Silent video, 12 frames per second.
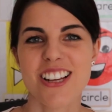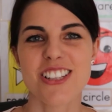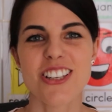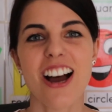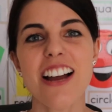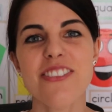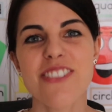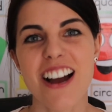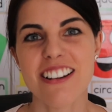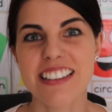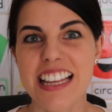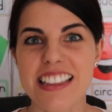So I
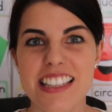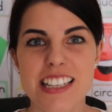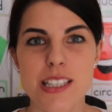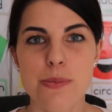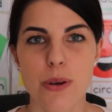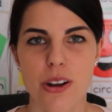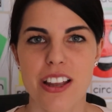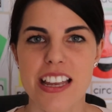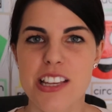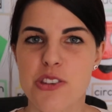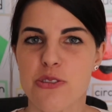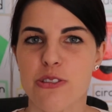found that this book
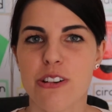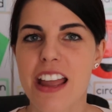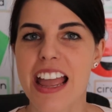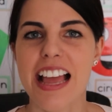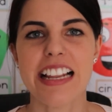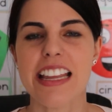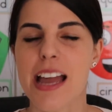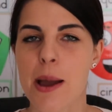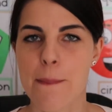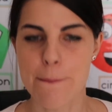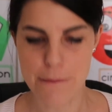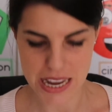is really
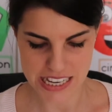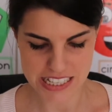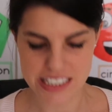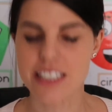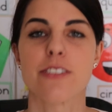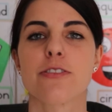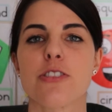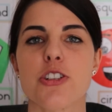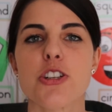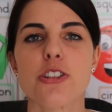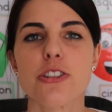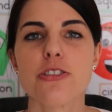amazing
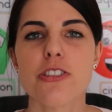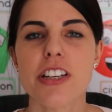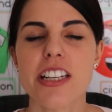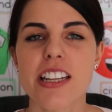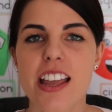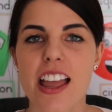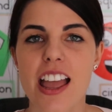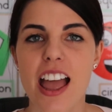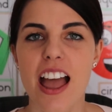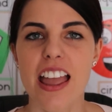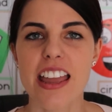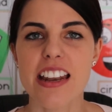for children.
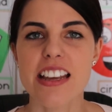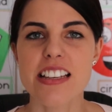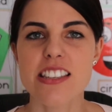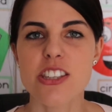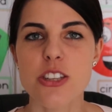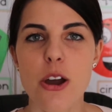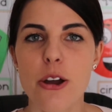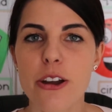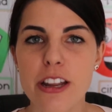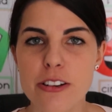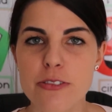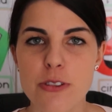It is so
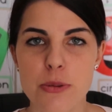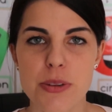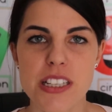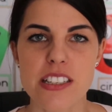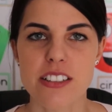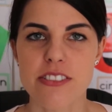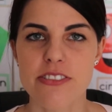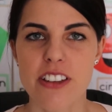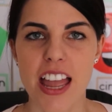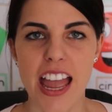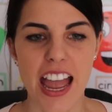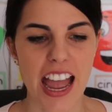informative
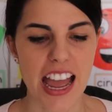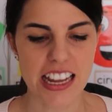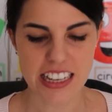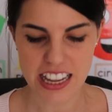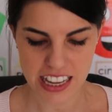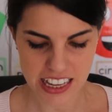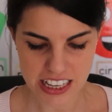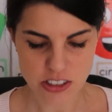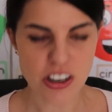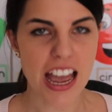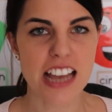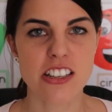and
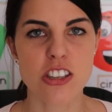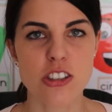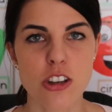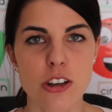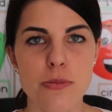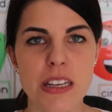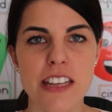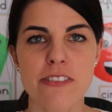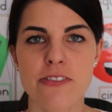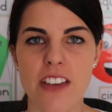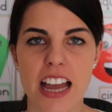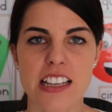it has so many
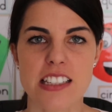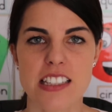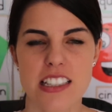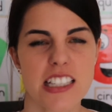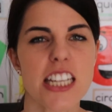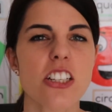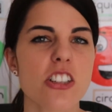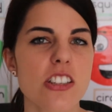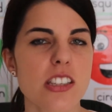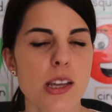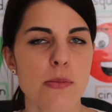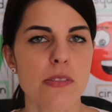facts. It
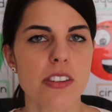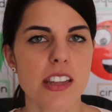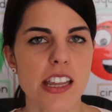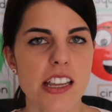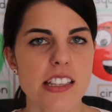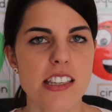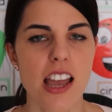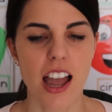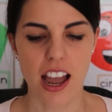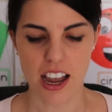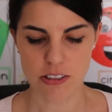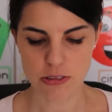teaches them things.
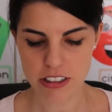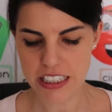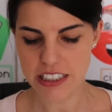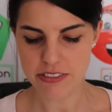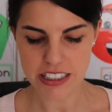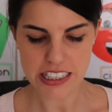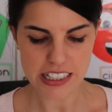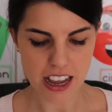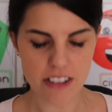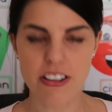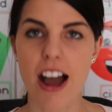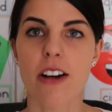I really, really
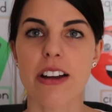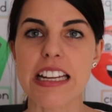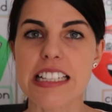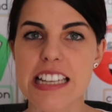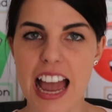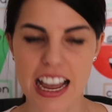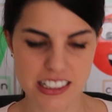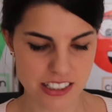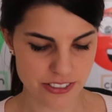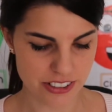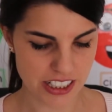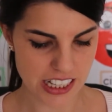love how
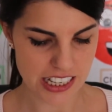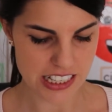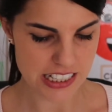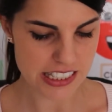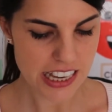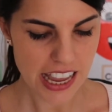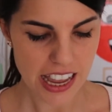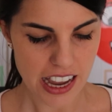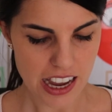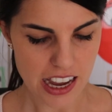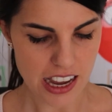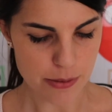interactive it is.
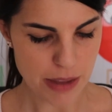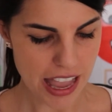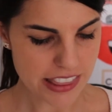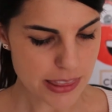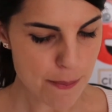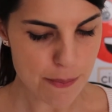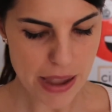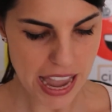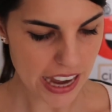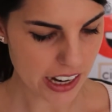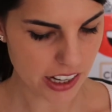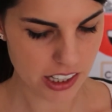At the
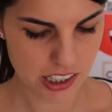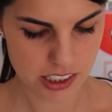back,